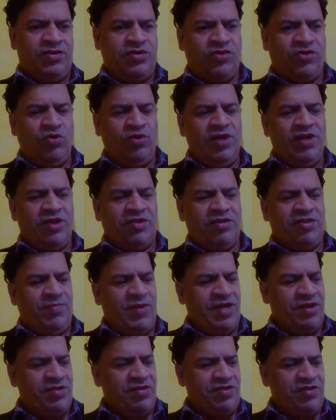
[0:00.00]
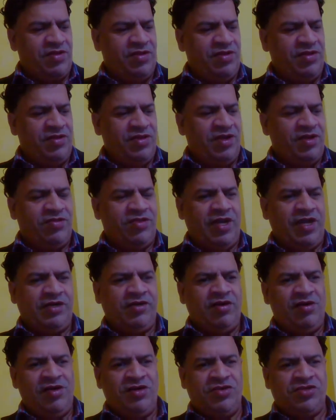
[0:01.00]
truly explains the
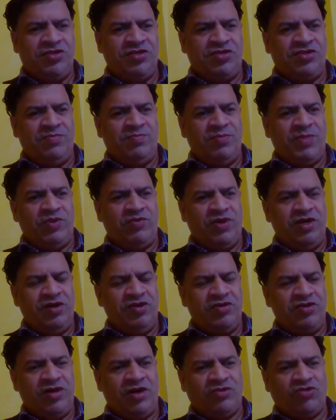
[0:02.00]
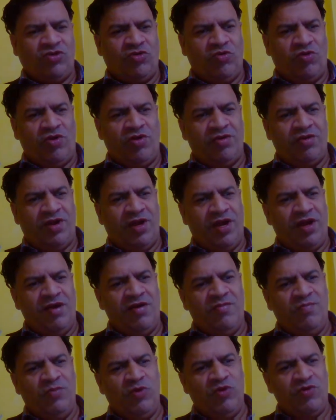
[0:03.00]
exact relationship between international law
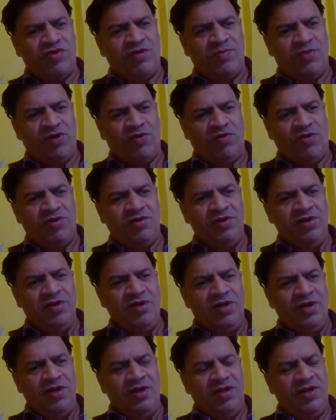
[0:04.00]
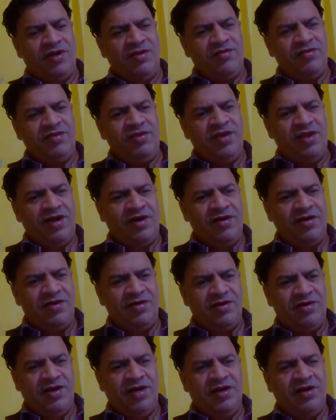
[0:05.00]
and municipal law. That is, they are
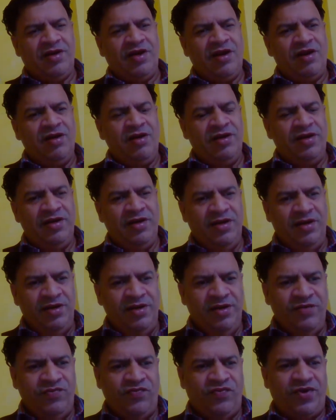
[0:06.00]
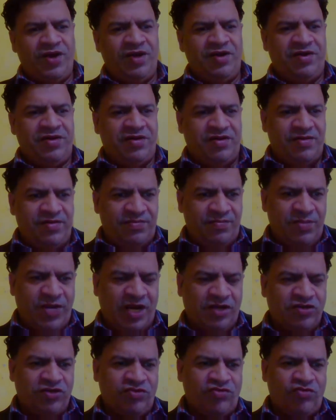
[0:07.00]
entirely different
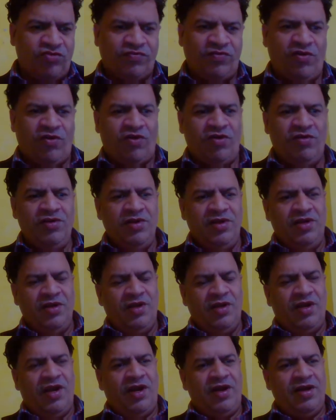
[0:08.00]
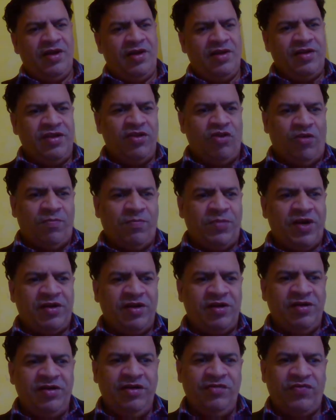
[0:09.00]
branches of law and they operate
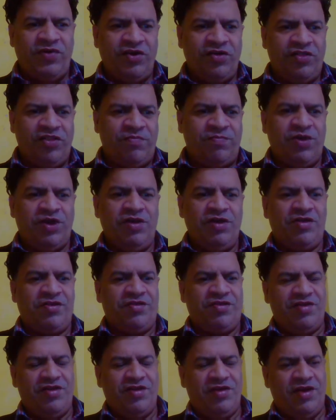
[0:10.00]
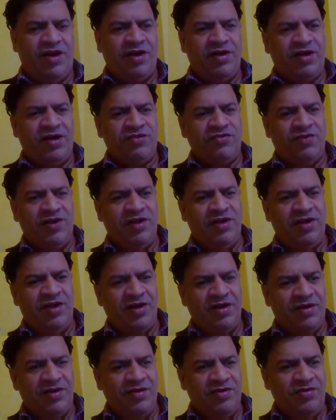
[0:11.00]
in different spheres, and that's why they
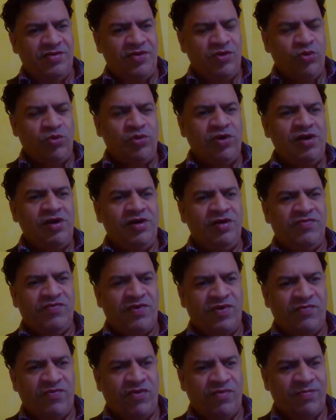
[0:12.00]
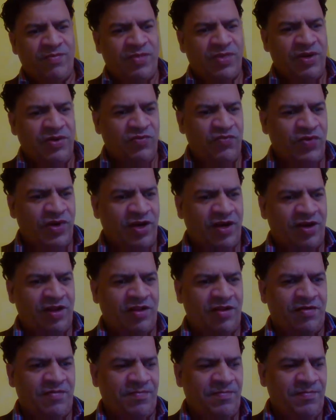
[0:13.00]
are totally different from one
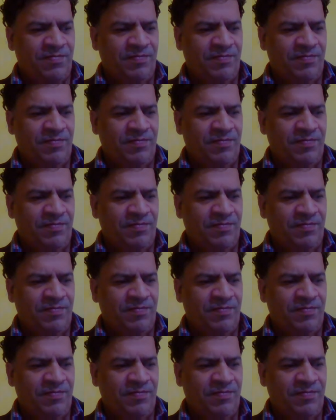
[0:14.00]
another.